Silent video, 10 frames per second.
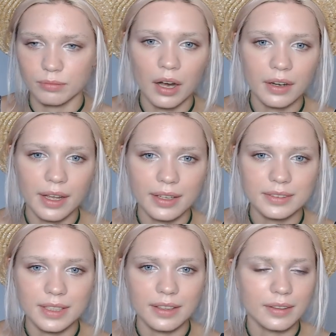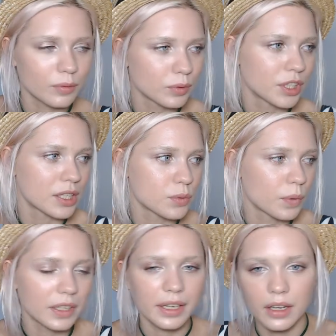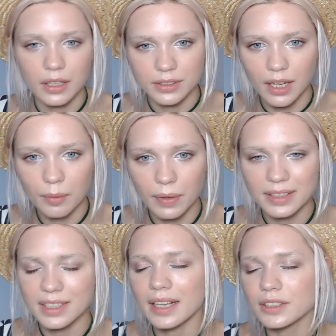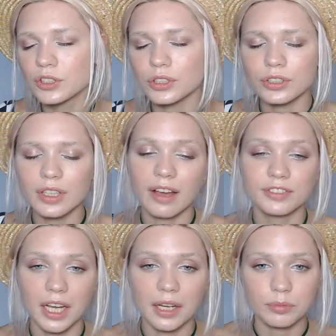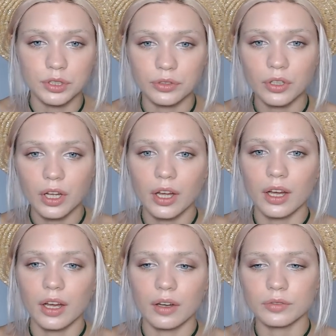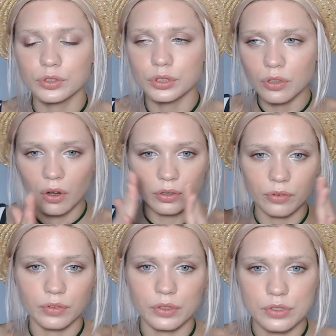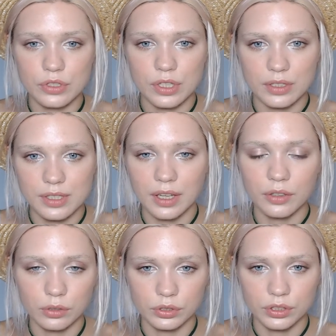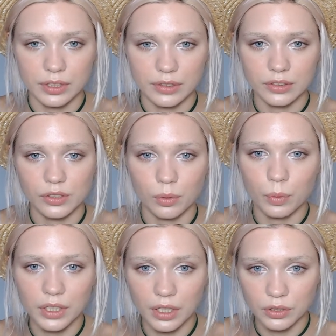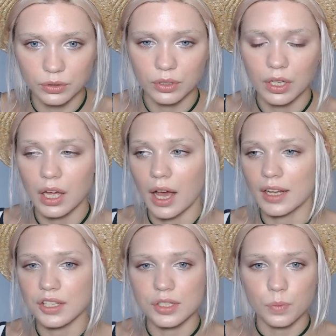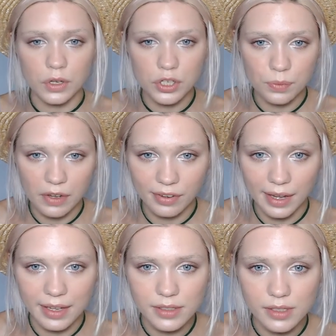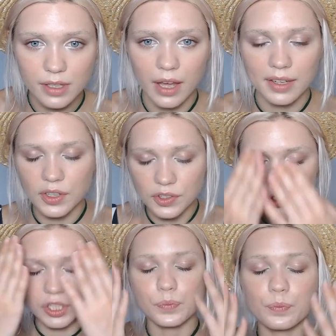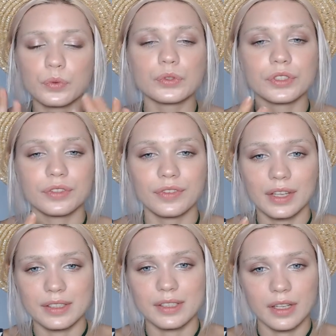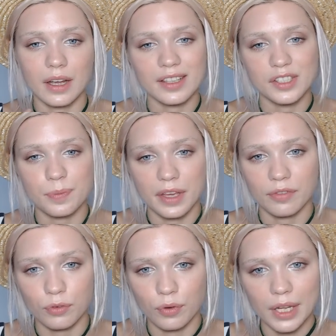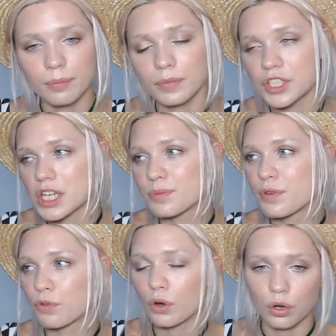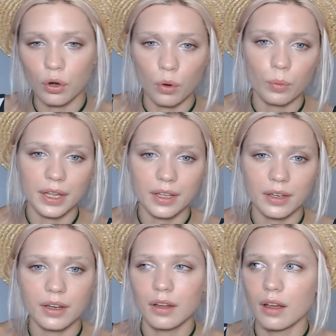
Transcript: market just when I got up, and I do not have time to do all of those skin routine. So what I do, I just wash my face and I just put this SPF cream just before going